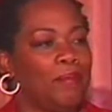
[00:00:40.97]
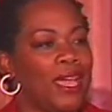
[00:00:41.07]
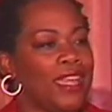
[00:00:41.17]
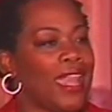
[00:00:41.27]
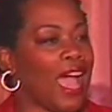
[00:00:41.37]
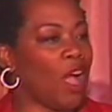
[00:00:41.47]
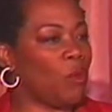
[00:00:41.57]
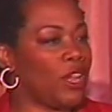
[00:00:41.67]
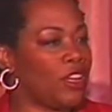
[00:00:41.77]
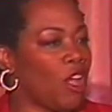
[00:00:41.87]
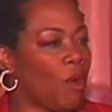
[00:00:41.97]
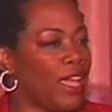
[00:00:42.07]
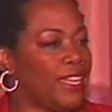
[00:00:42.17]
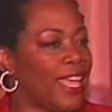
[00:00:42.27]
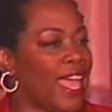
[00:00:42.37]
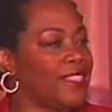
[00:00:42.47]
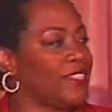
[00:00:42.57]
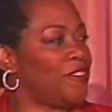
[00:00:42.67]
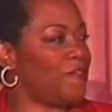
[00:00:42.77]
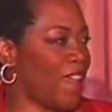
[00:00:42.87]
but now we know it
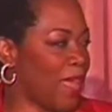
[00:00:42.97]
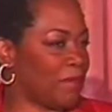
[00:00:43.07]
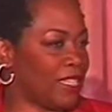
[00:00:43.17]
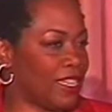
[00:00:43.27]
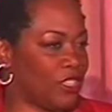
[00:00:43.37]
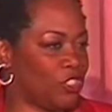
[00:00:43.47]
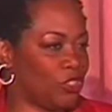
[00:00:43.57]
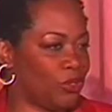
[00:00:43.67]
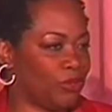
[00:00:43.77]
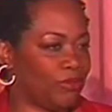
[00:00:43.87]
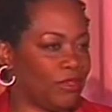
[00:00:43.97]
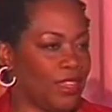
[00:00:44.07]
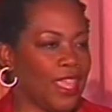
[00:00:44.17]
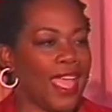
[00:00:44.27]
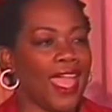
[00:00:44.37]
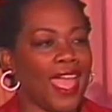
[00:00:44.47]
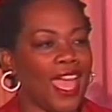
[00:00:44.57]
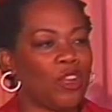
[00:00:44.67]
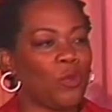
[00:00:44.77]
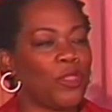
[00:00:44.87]
as a family issue.
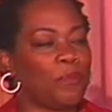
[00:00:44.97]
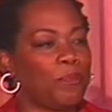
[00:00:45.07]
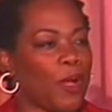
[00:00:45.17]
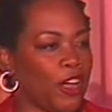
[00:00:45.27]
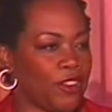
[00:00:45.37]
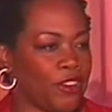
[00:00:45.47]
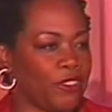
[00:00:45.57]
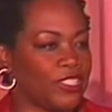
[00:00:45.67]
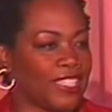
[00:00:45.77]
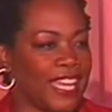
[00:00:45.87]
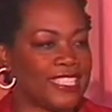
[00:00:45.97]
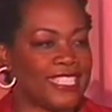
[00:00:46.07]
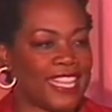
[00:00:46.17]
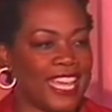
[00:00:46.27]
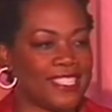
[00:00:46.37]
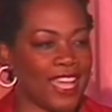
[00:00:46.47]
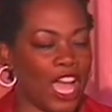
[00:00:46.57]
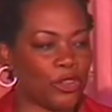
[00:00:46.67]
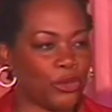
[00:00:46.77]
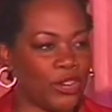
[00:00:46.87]
And with partners like today's
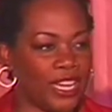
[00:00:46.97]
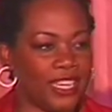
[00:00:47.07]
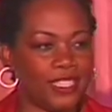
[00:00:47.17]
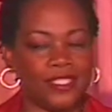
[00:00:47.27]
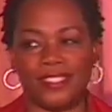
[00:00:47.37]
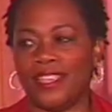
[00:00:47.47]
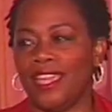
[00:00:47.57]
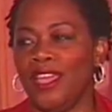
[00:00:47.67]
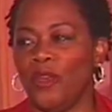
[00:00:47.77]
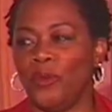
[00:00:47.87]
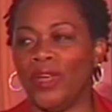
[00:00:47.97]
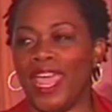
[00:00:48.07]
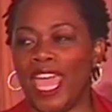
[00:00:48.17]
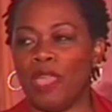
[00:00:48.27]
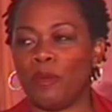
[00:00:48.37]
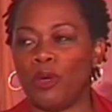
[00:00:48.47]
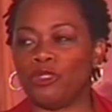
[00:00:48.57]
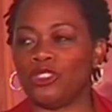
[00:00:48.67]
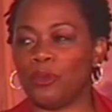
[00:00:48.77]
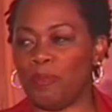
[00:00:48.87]
honorees, we're
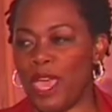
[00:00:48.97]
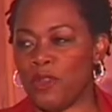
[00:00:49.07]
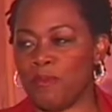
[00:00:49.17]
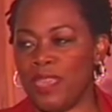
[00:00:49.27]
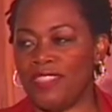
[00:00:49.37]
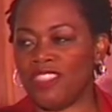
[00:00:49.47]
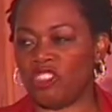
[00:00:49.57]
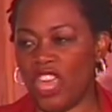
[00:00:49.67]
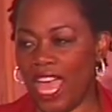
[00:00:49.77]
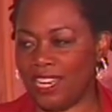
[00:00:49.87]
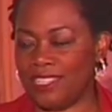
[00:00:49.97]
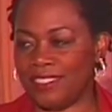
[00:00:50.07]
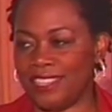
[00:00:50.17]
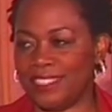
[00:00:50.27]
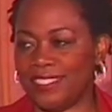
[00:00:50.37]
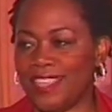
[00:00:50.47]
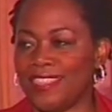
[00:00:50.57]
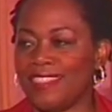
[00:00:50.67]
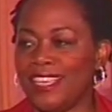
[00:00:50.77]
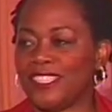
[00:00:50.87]
able to better meet the challenges
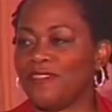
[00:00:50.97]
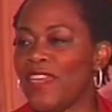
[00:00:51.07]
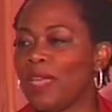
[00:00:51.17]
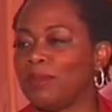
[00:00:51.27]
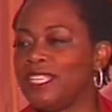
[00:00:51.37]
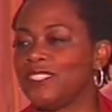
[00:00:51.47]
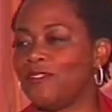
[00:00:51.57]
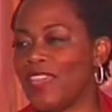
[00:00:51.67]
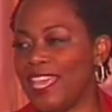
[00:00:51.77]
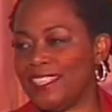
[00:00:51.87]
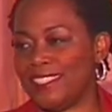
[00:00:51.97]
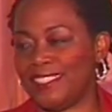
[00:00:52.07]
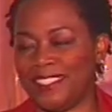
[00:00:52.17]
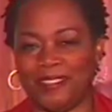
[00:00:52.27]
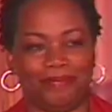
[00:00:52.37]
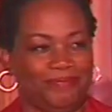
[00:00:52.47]
that these families face.